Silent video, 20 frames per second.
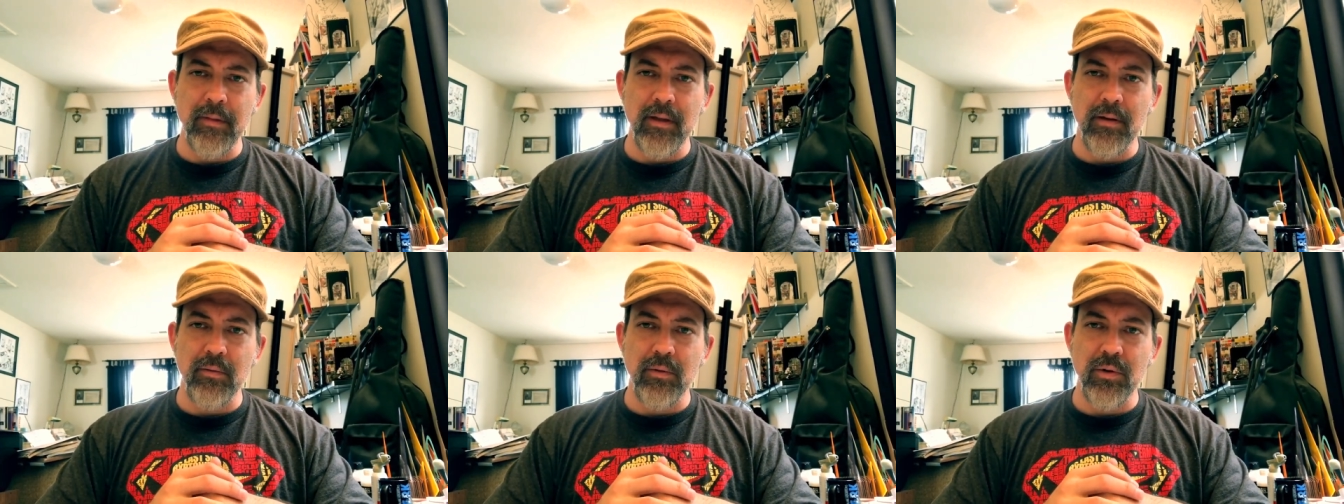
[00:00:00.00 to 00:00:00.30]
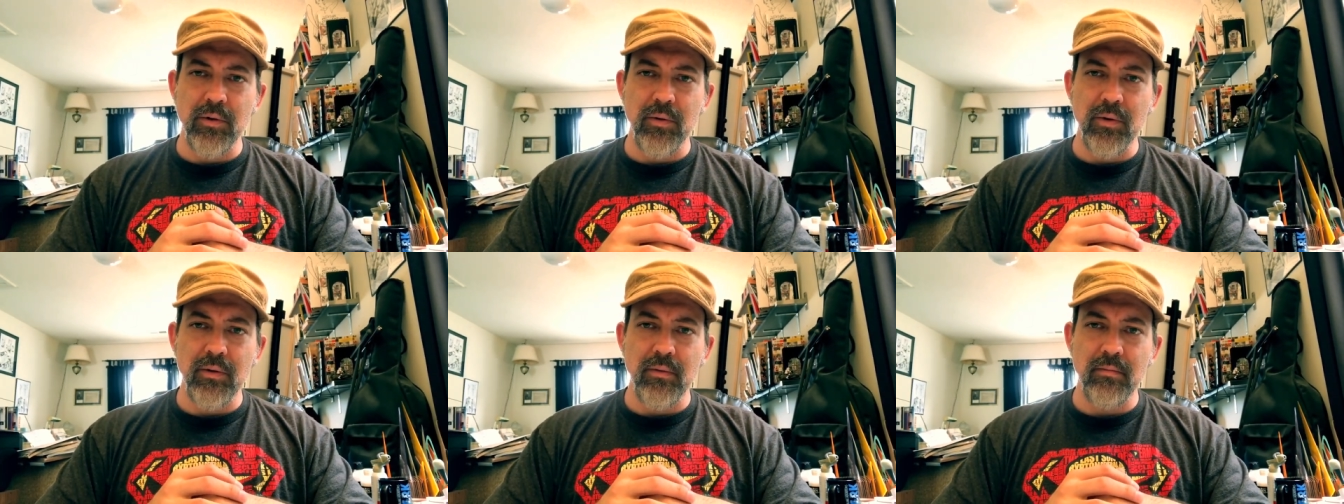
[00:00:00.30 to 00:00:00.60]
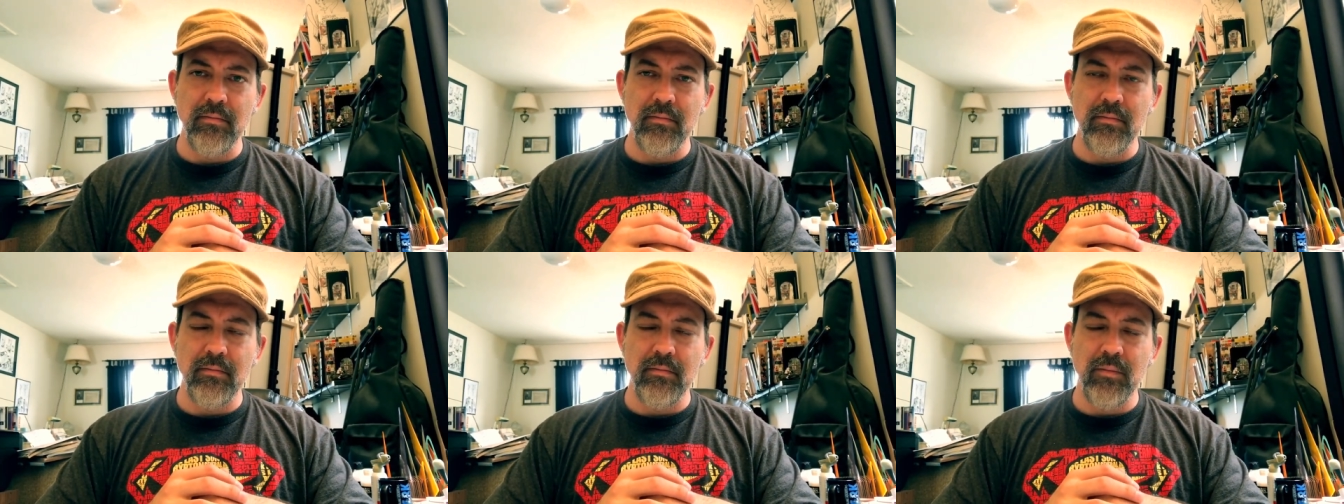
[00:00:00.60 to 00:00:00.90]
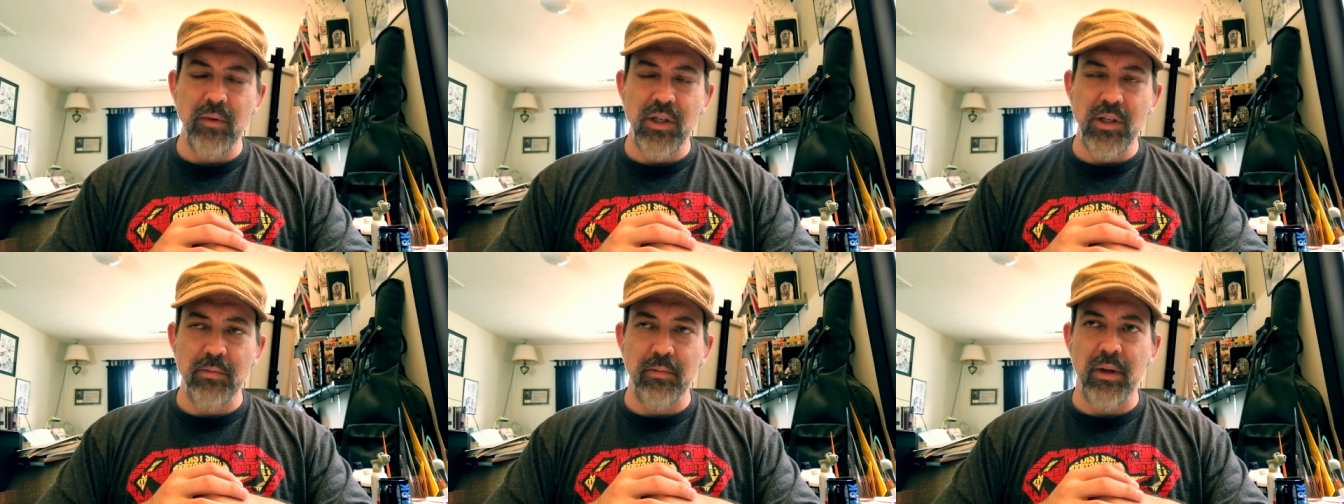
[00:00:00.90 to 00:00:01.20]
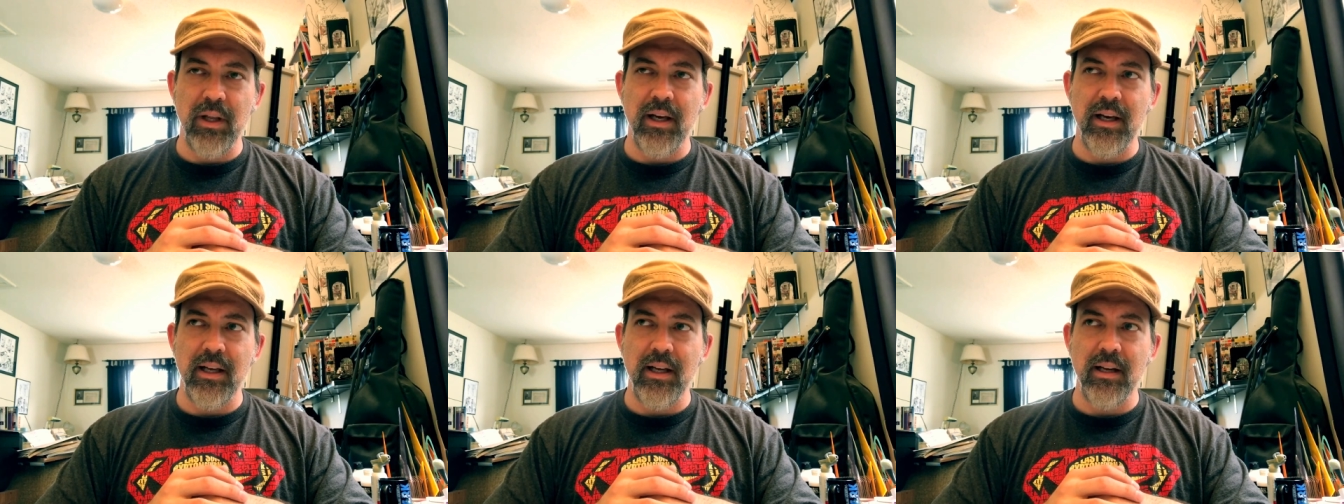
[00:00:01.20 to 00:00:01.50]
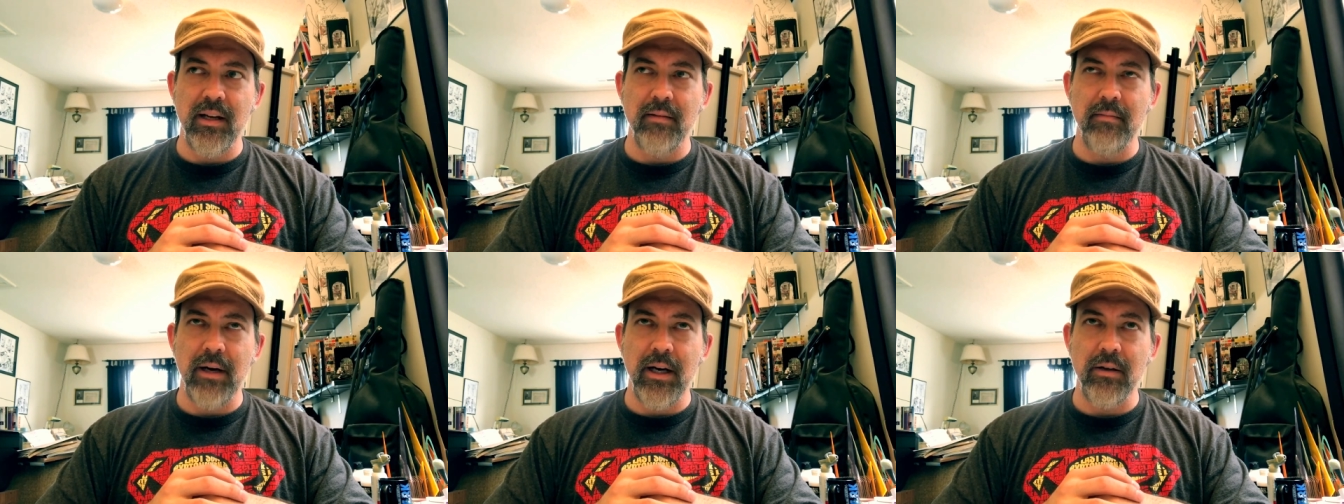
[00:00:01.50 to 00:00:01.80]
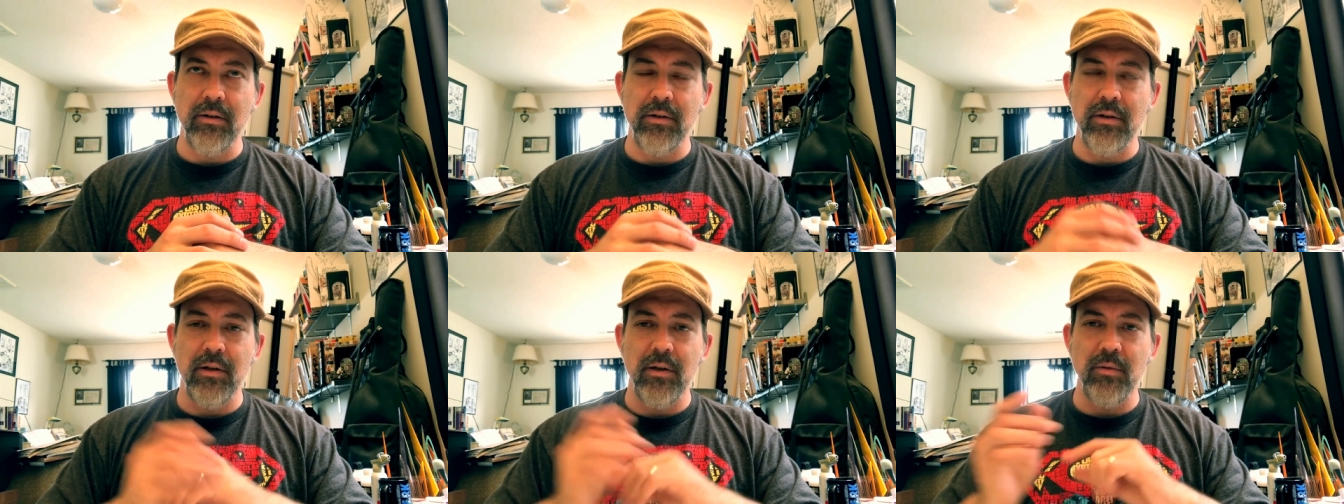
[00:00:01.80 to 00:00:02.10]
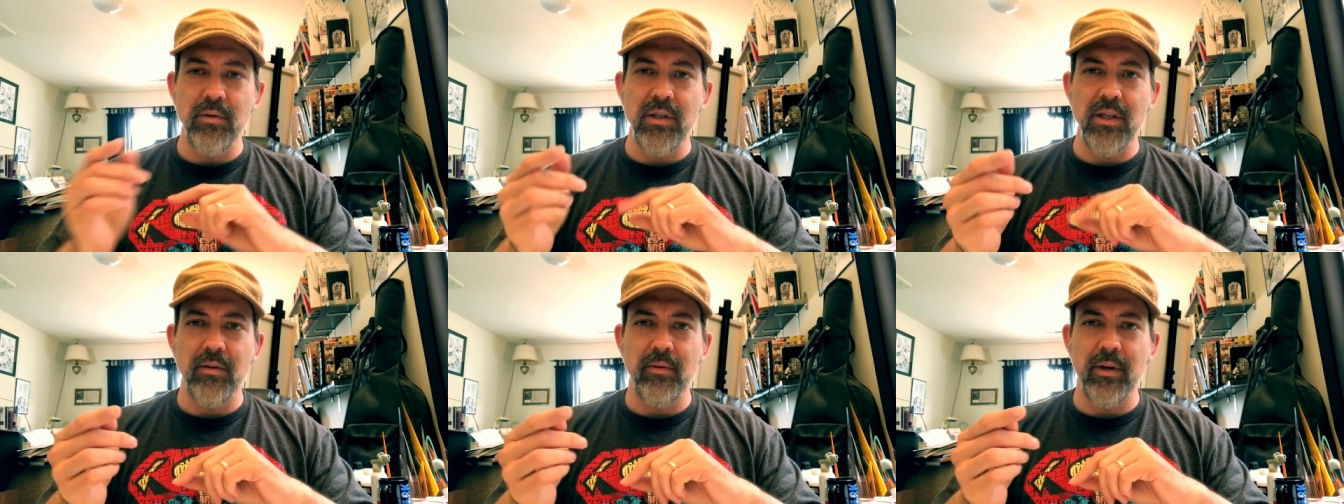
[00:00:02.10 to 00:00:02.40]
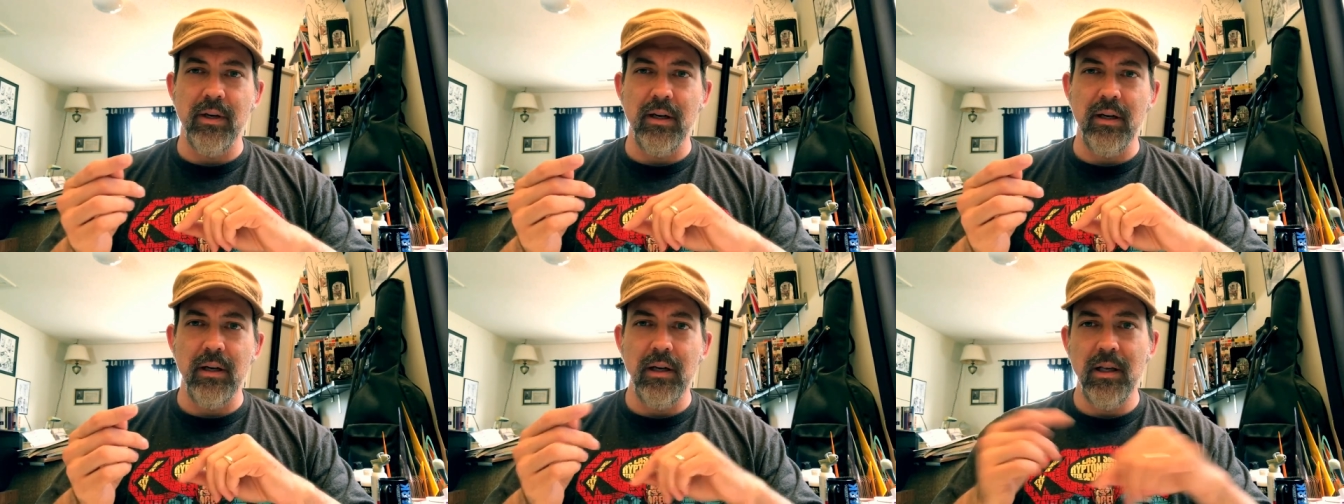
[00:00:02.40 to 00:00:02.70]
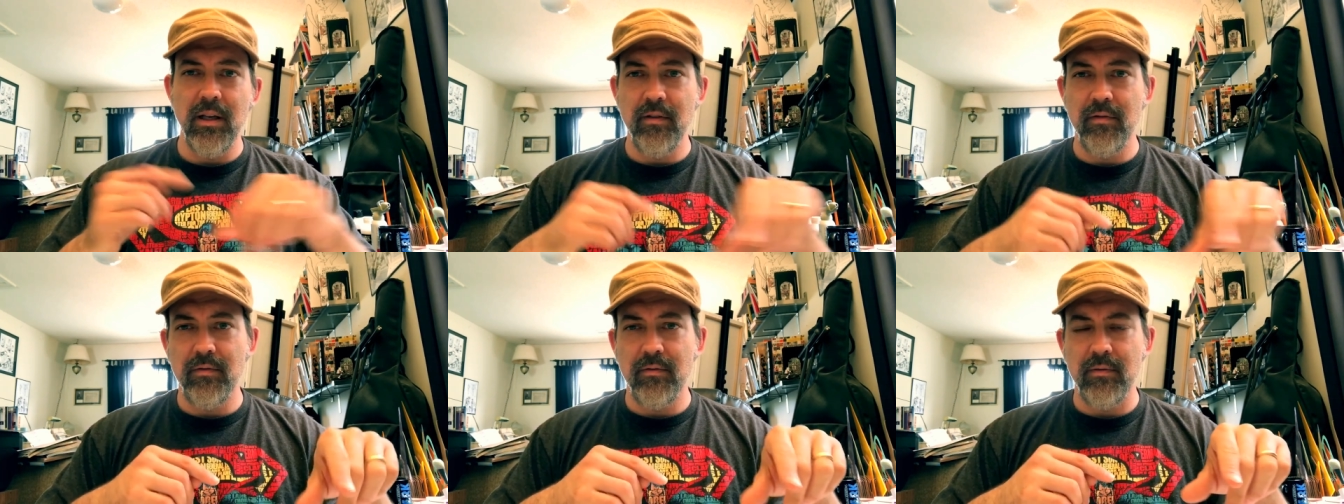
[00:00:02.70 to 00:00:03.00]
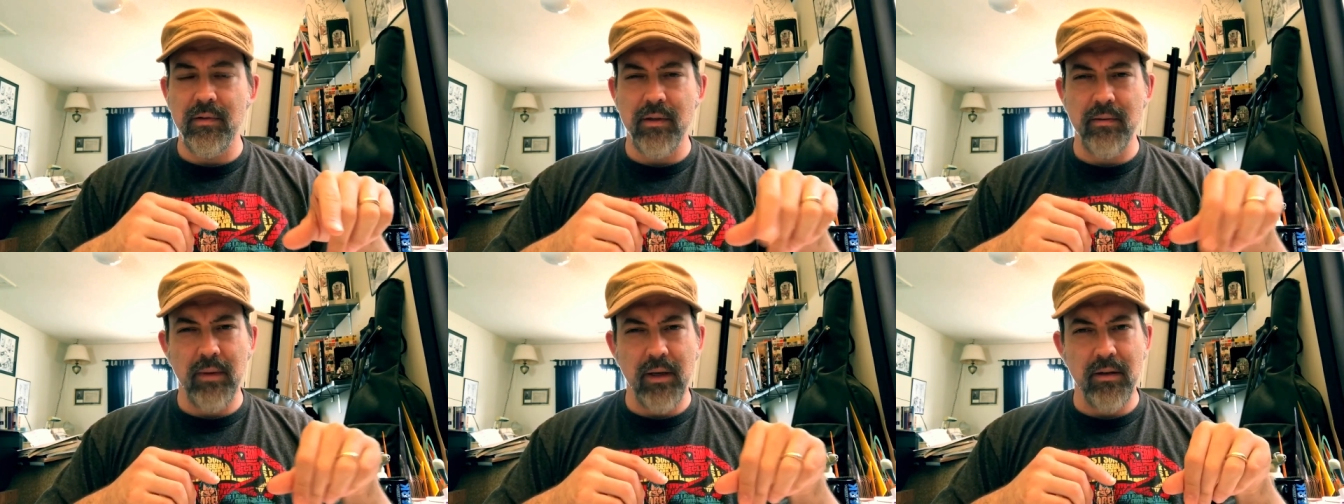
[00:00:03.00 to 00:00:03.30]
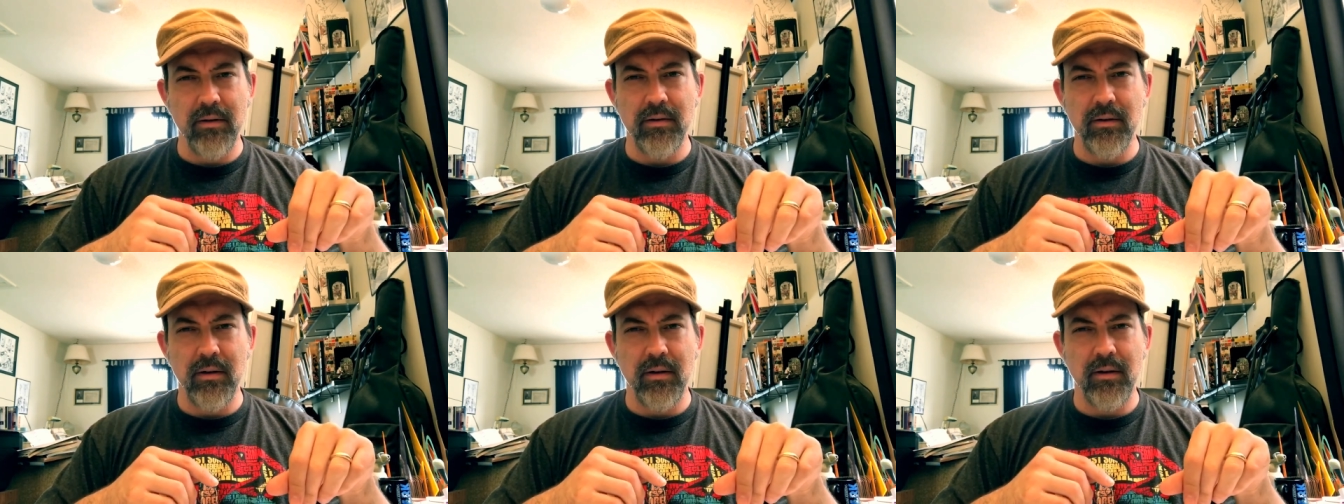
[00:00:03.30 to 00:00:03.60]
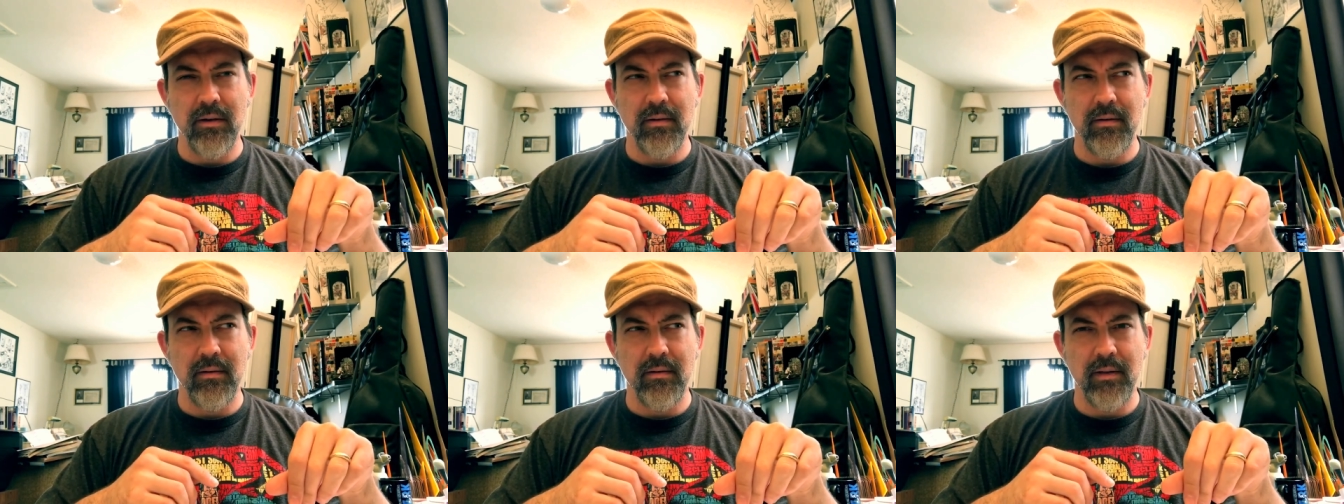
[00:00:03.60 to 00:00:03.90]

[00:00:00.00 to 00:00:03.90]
that were doing Witchblade, and Michael Turner was getting ready to leave. Is it Michael Turner?